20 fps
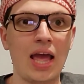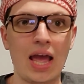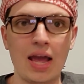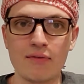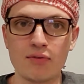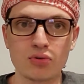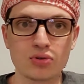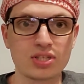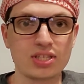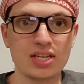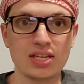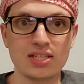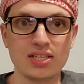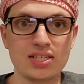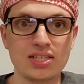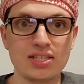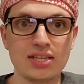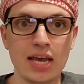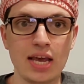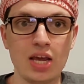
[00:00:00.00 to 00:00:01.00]
Ever
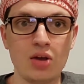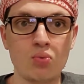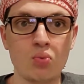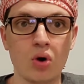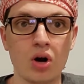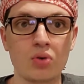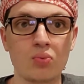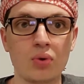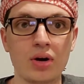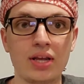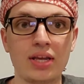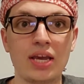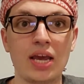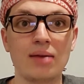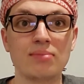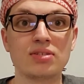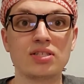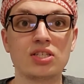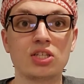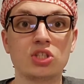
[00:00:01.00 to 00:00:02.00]
since day one when it
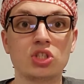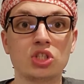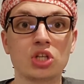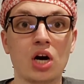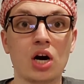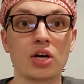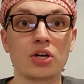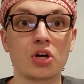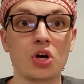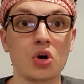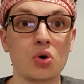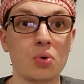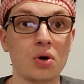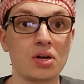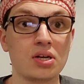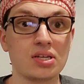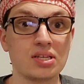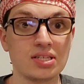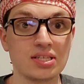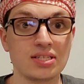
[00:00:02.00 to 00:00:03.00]
came to
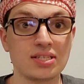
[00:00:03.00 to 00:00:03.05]
Ninjago,